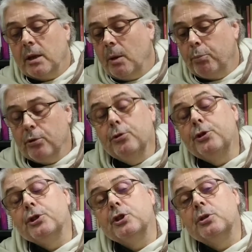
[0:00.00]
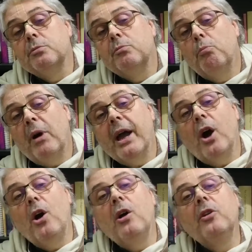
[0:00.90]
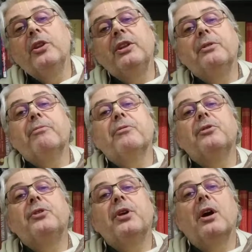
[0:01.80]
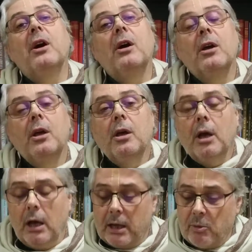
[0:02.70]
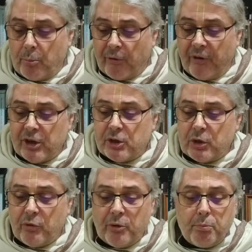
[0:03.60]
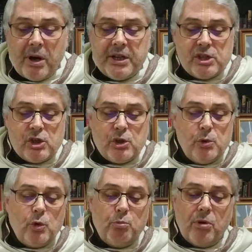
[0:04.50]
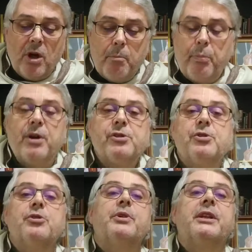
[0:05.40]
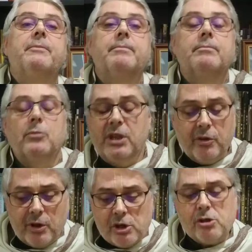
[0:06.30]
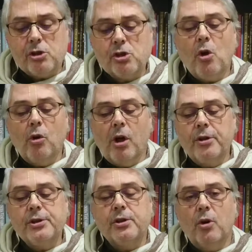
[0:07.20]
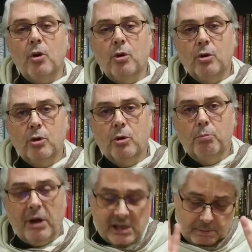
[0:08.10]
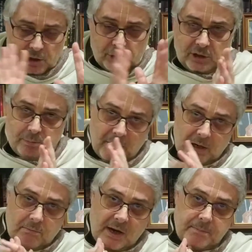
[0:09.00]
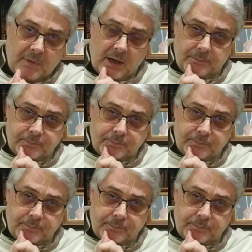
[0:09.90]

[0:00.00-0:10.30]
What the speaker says: polluted by all the different imperfection of the body, stool, blood, pus, urine. Neither is the soul also, but especially Paramatma.